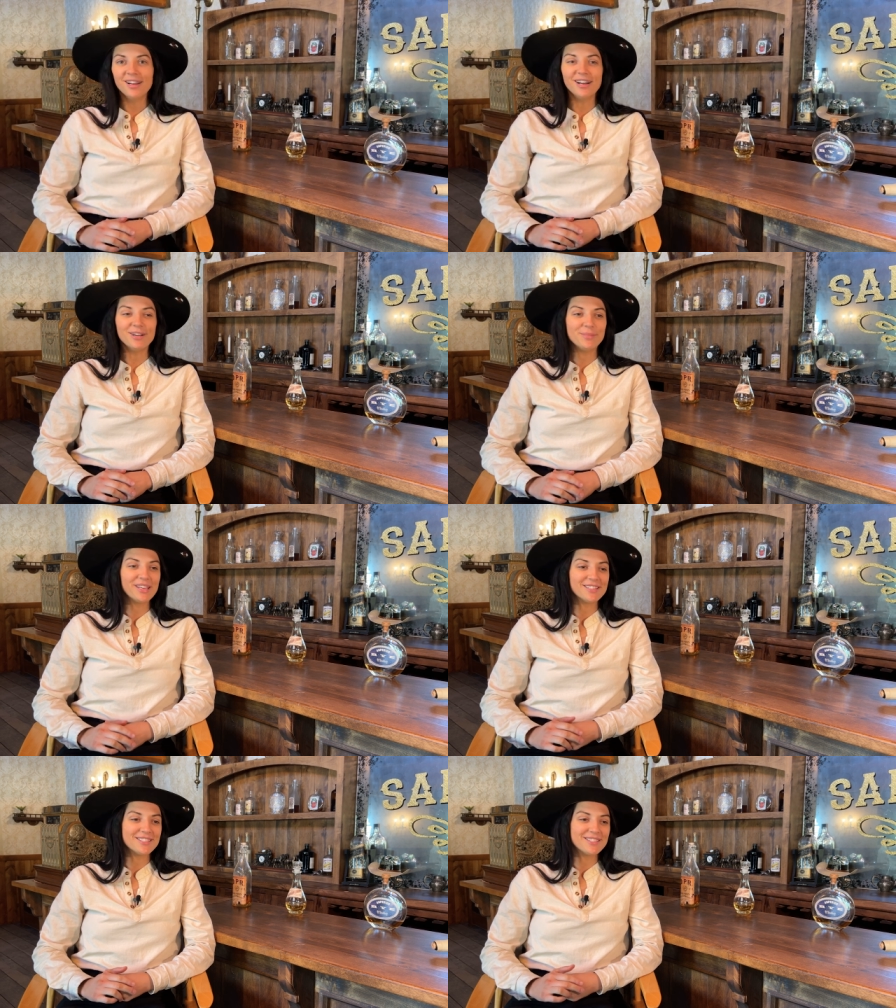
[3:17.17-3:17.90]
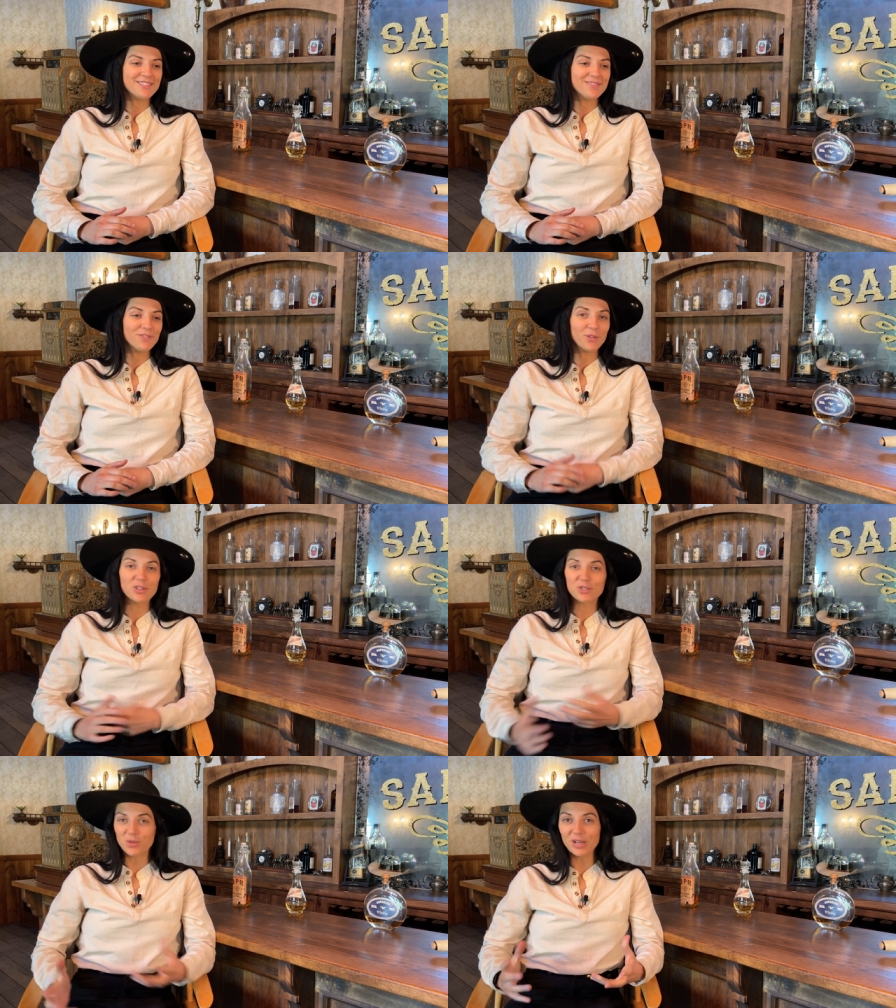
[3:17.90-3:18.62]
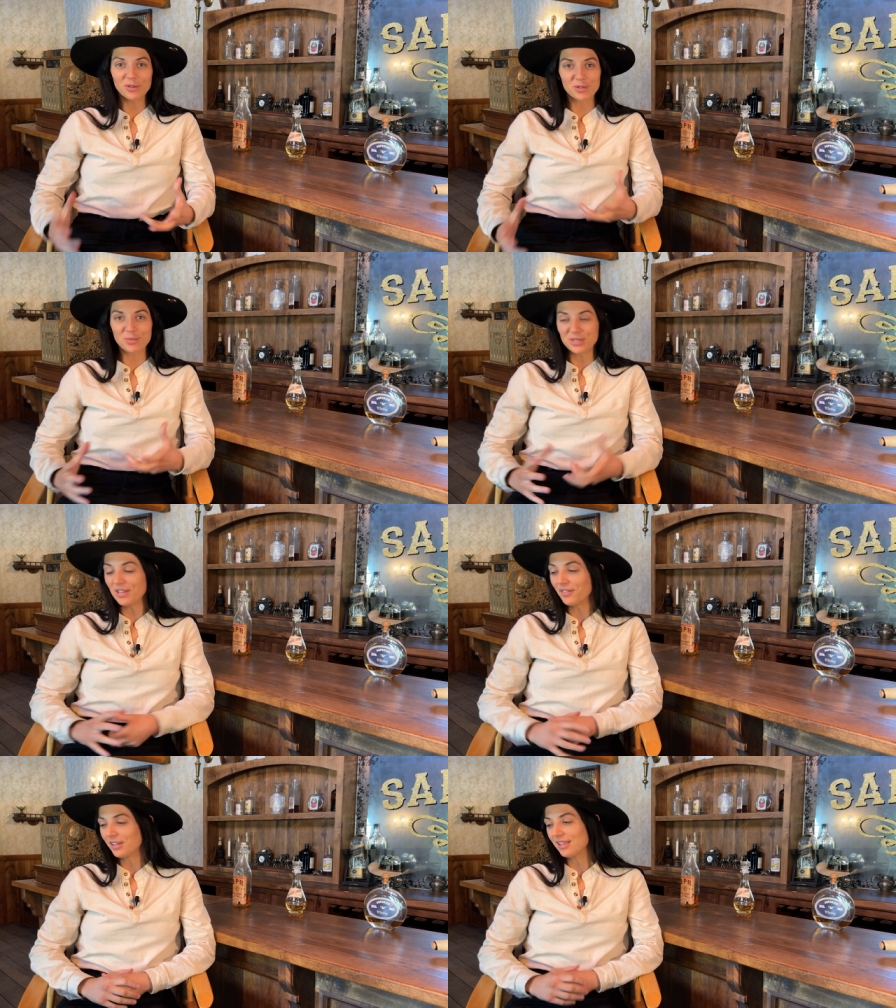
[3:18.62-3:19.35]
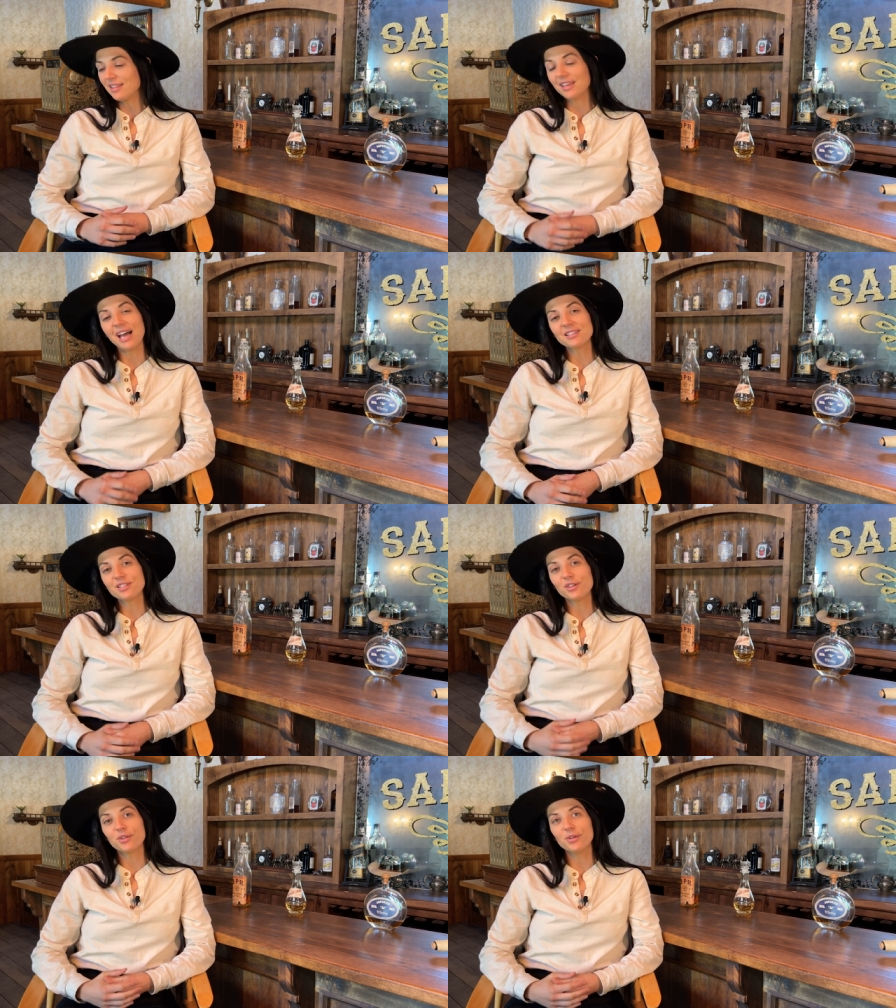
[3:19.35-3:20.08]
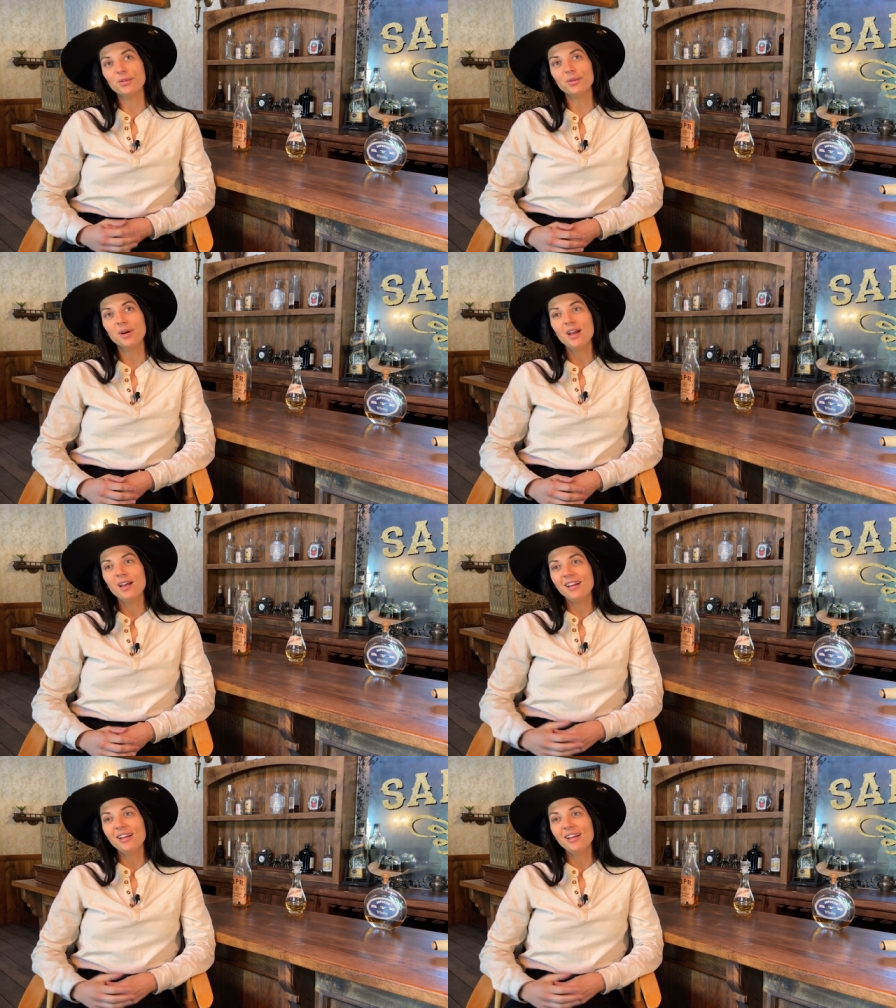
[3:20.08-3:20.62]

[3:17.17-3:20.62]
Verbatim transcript: uh, because for this trailer specifically, the cast and crew